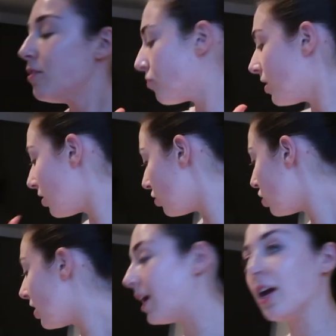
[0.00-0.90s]
this really nice
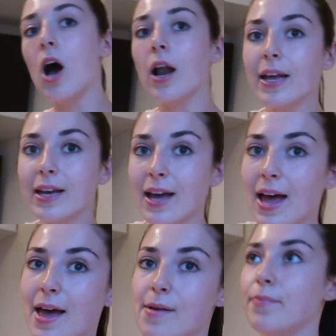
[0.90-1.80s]
chicken garlic,
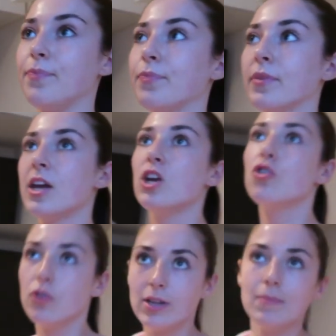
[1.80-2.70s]

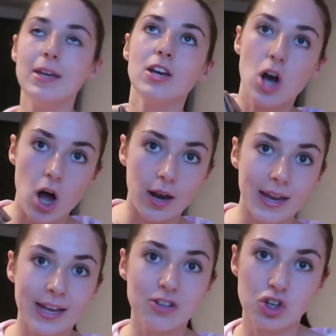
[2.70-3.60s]
creamy
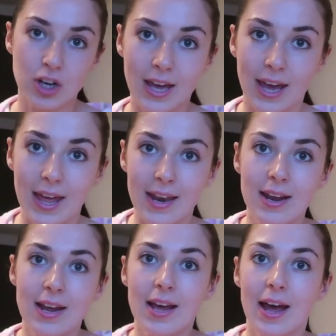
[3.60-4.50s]
garlic chicken.
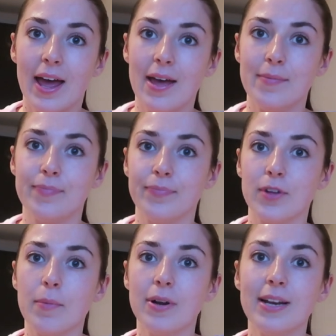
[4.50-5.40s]
I'm
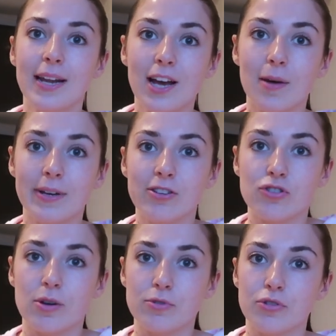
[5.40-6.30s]
gonna link it on my
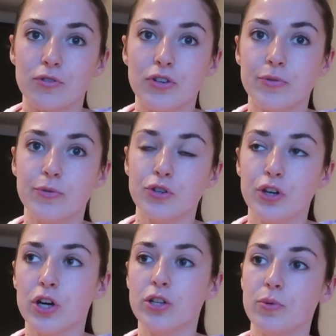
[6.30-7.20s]
Instagram story, so I'm sure
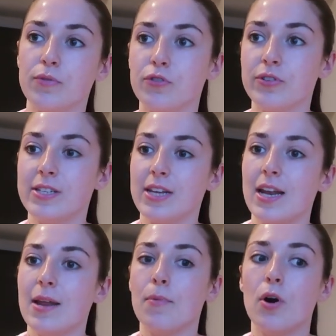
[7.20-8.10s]
you guys would have already
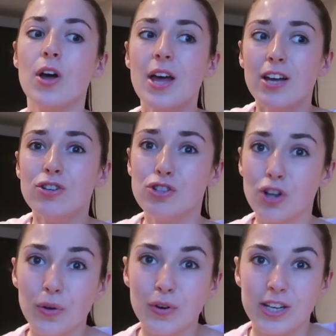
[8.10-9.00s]
seen it, but
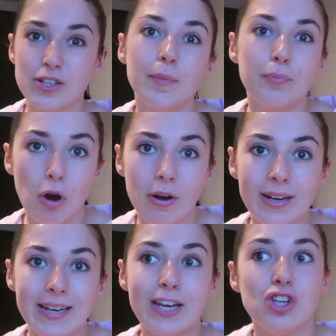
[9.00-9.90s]
so good. It's like
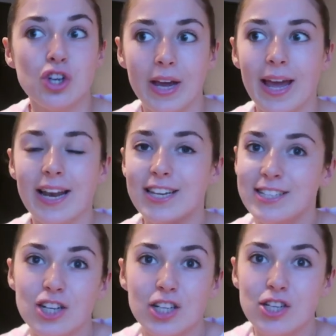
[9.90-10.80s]
broccoli chicken,
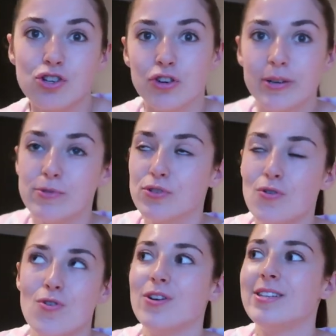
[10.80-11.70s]
it's in like this cream
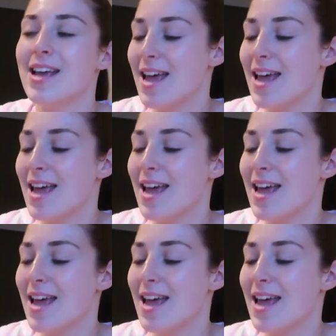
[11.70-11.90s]
sauce,